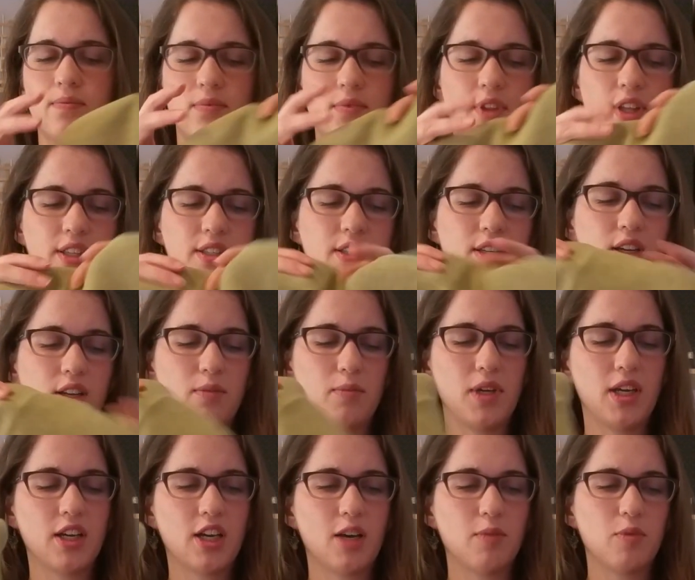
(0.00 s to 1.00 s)
that's going to
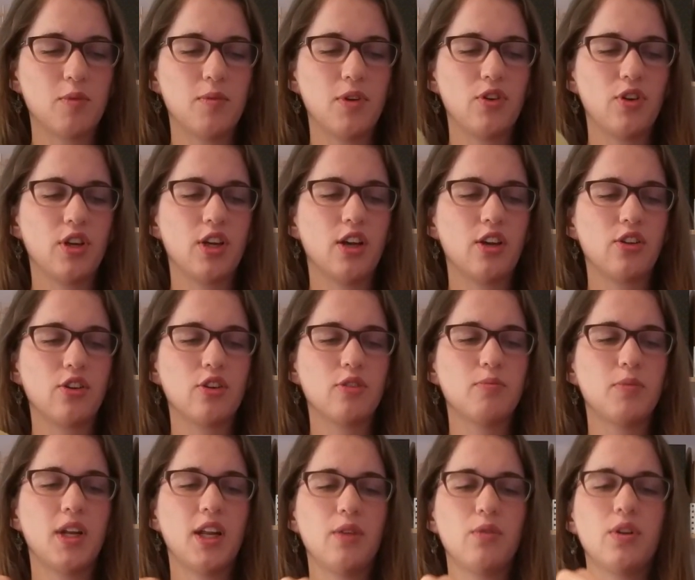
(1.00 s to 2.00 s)
be a complementary color.
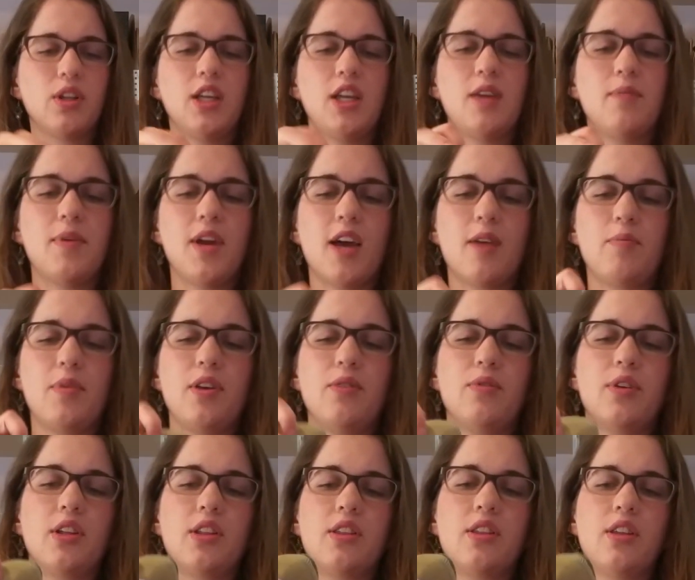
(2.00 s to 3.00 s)
But I really am happy
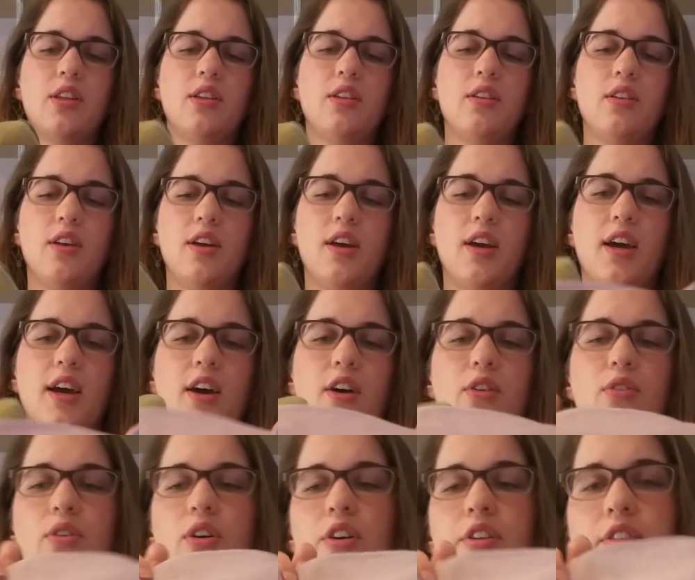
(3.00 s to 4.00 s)
with how
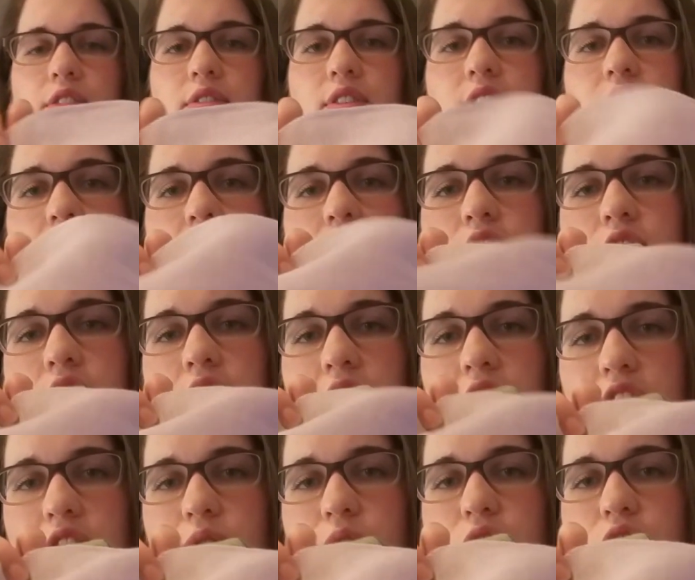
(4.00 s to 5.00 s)
all of these look
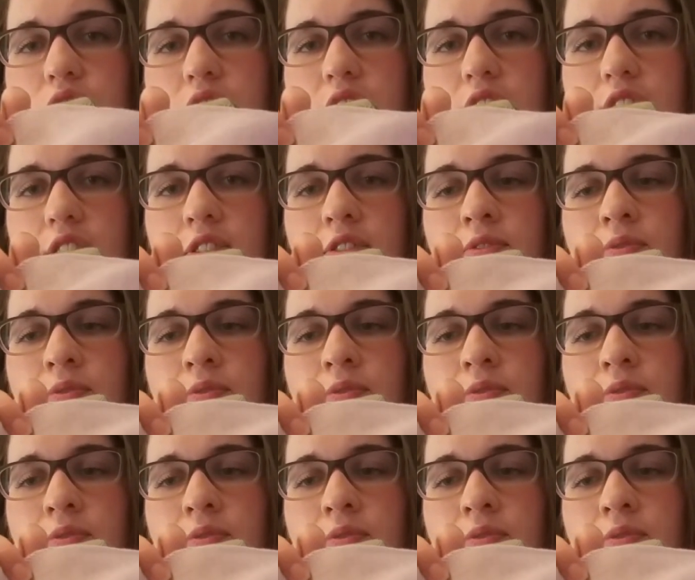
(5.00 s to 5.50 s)
next to each other.